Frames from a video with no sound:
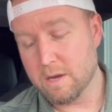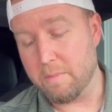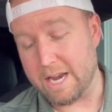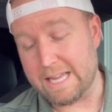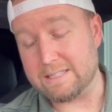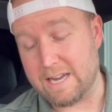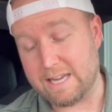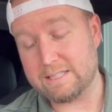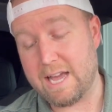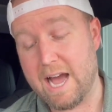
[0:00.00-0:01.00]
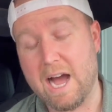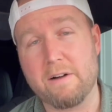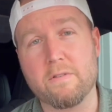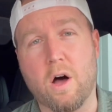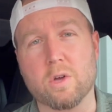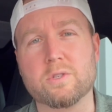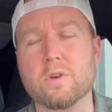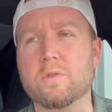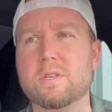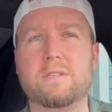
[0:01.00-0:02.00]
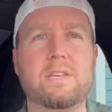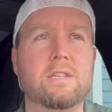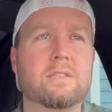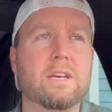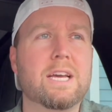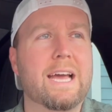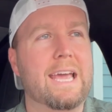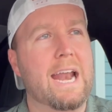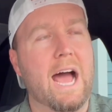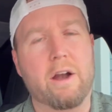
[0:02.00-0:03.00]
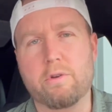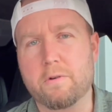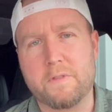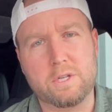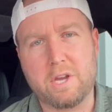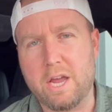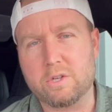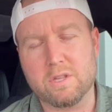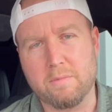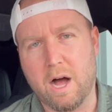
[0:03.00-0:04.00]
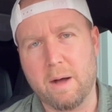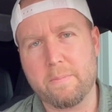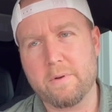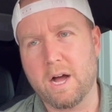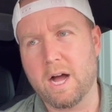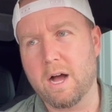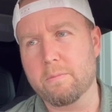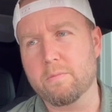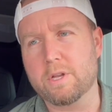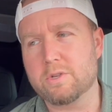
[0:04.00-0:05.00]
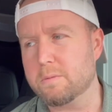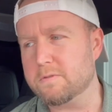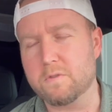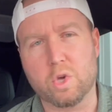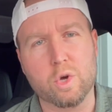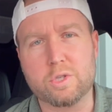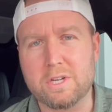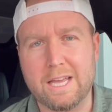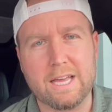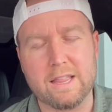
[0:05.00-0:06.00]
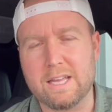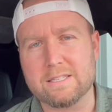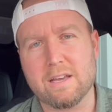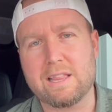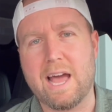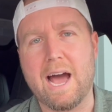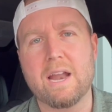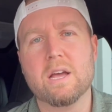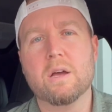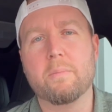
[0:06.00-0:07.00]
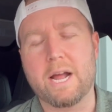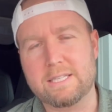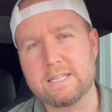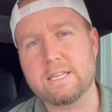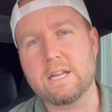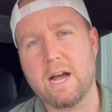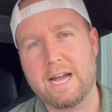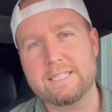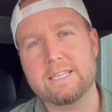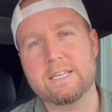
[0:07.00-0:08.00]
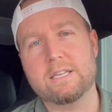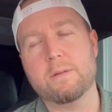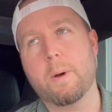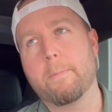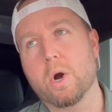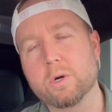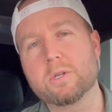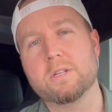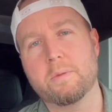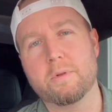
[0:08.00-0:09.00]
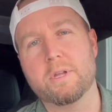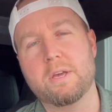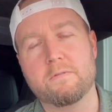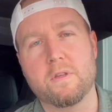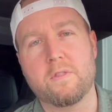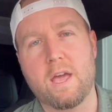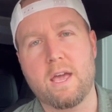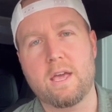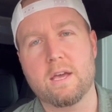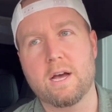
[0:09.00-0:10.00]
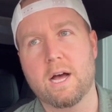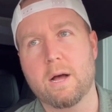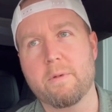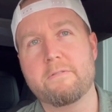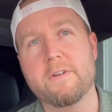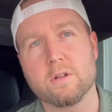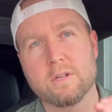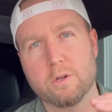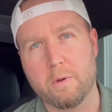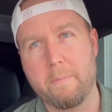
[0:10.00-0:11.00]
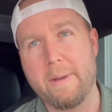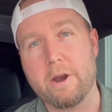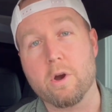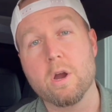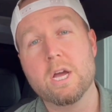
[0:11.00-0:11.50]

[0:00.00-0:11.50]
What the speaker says: But it is nice to have. Also, the seats, again, I don't know if they changed them up in terms of the cushioning and things like that, but I did personally believe that they felt a little bit better.